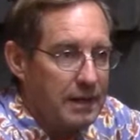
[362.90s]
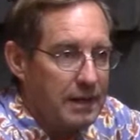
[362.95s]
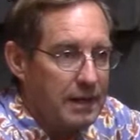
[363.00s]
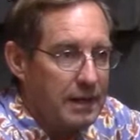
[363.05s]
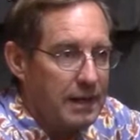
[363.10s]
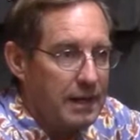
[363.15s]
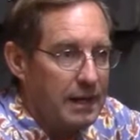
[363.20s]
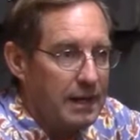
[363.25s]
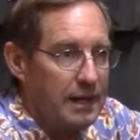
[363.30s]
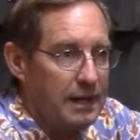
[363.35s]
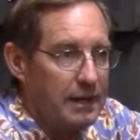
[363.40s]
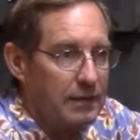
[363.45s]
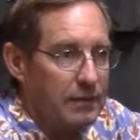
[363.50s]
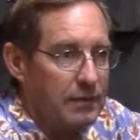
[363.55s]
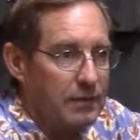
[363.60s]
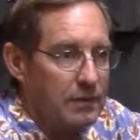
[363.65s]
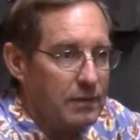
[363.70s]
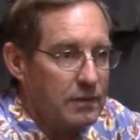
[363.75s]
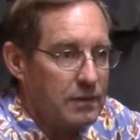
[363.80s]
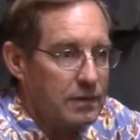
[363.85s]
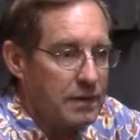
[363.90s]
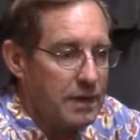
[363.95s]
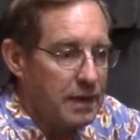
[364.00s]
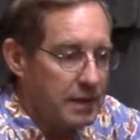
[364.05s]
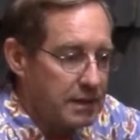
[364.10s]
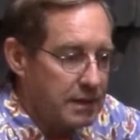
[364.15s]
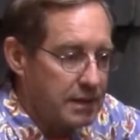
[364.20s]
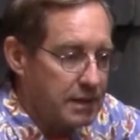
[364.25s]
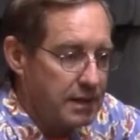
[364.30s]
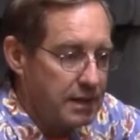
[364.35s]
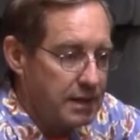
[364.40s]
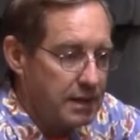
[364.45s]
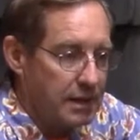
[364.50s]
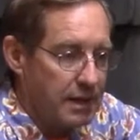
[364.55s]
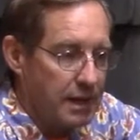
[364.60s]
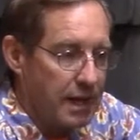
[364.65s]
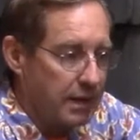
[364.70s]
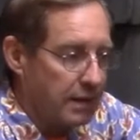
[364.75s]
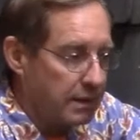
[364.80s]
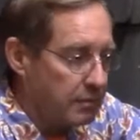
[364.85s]
that
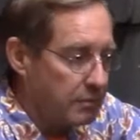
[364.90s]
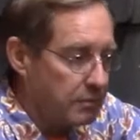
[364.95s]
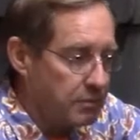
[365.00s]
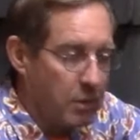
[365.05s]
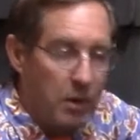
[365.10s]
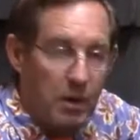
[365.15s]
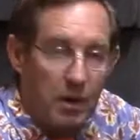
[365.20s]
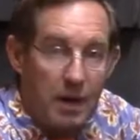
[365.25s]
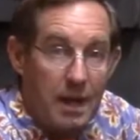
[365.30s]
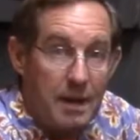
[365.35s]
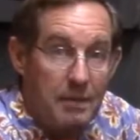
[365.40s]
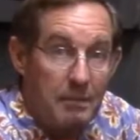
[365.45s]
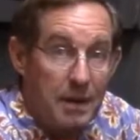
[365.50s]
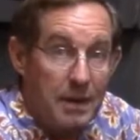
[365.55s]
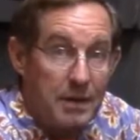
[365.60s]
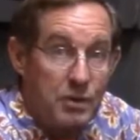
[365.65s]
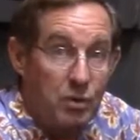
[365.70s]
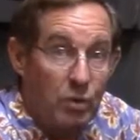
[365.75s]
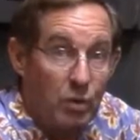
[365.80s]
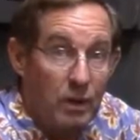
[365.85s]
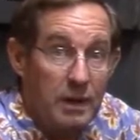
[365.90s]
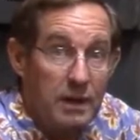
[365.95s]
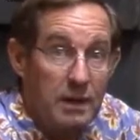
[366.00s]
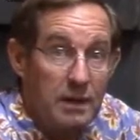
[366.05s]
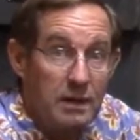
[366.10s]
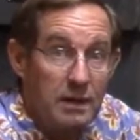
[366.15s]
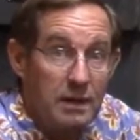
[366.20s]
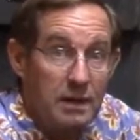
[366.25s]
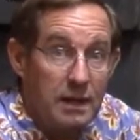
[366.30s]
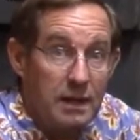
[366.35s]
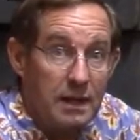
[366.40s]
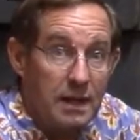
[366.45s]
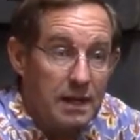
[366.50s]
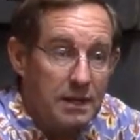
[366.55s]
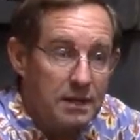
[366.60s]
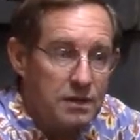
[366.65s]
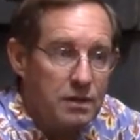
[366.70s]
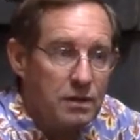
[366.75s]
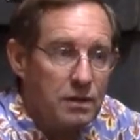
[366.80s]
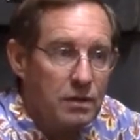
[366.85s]
I can put a lot of my tooling
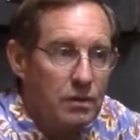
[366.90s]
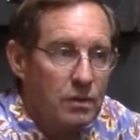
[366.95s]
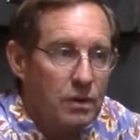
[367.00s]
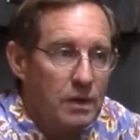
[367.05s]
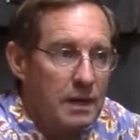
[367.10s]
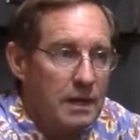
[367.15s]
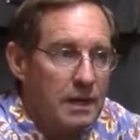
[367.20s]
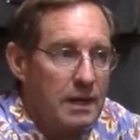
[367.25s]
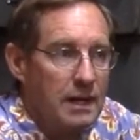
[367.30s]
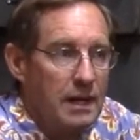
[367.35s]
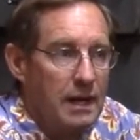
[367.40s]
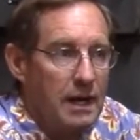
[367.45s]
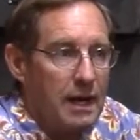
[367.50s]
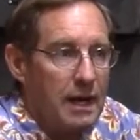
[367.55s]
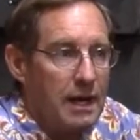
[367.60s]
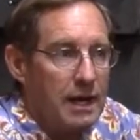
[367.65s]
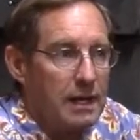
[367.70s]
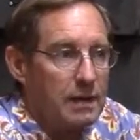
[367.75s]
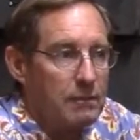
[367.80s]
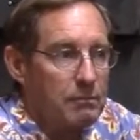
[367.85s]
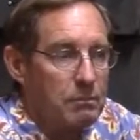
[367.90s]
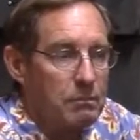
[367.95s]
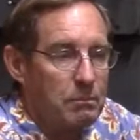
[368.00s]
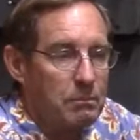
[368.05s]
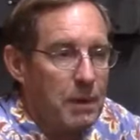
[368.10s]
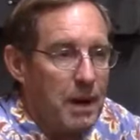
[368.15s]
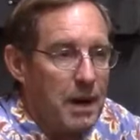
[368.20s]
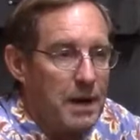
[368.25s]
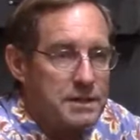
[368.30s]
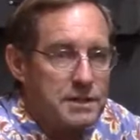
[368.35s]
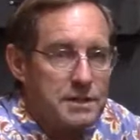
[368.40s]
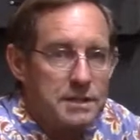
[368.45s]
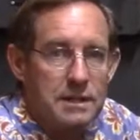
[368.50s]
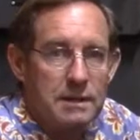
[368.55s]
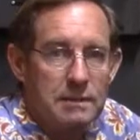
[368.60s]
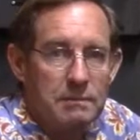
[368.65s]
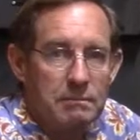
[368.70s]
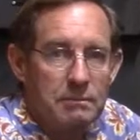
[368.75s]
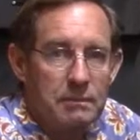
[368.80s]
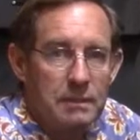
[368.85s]
into. I bought
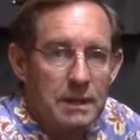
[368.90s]
some,